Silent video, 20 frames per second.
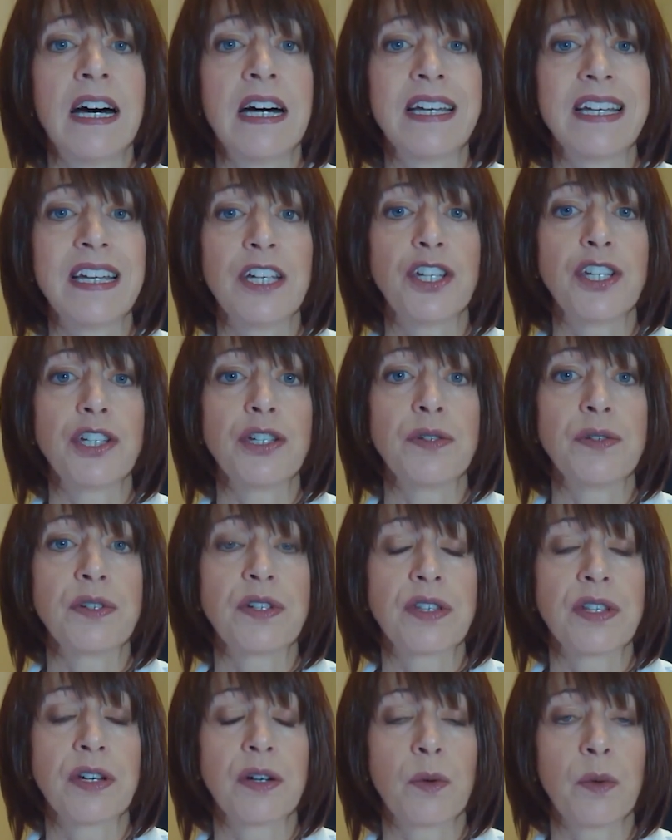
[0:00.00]

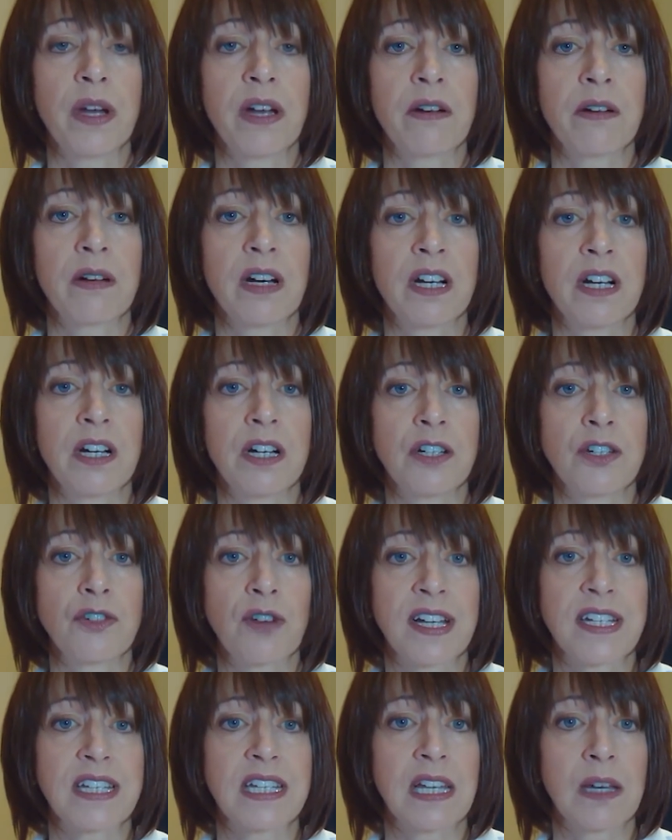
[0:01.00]
issues that we're
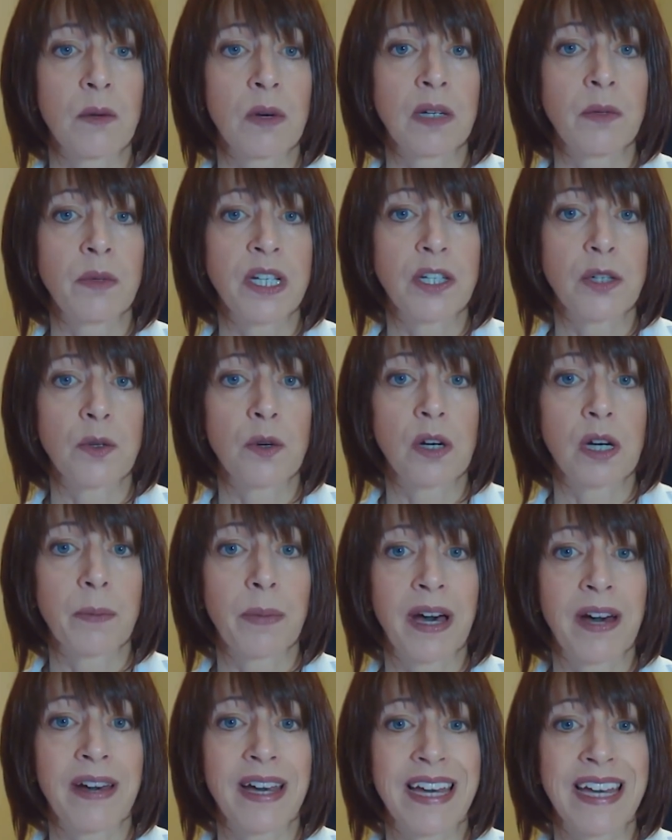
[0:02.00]
addressing when we talk
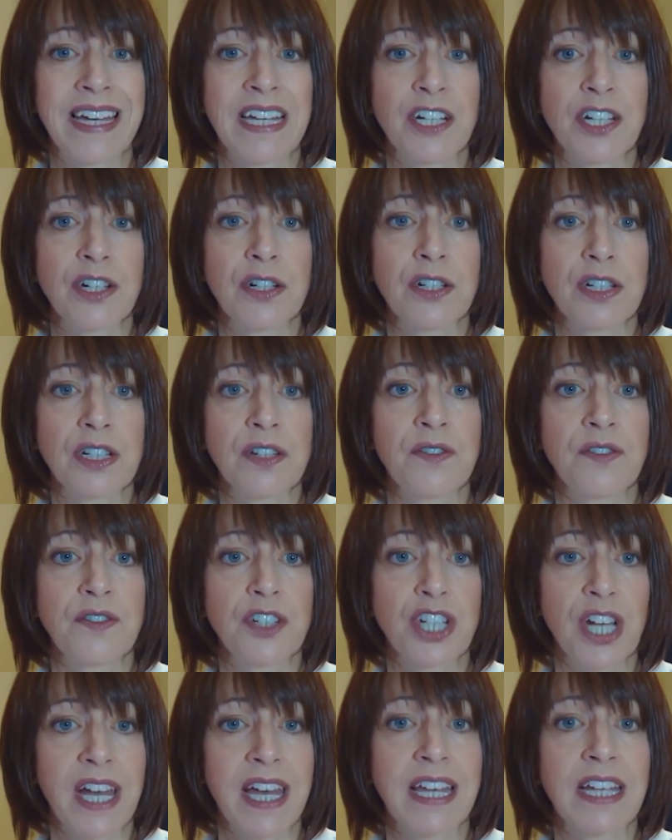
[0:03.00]
about agent of
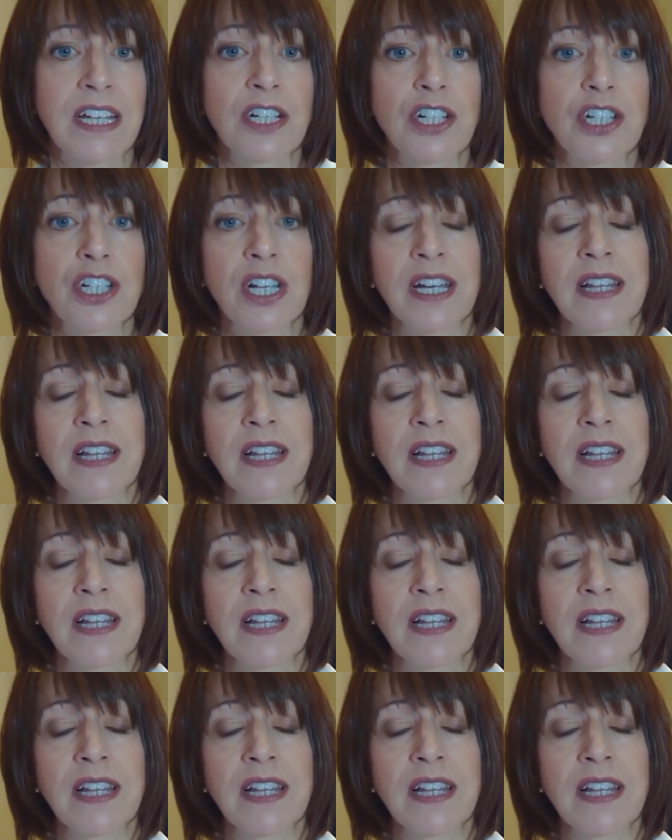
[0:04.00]
change,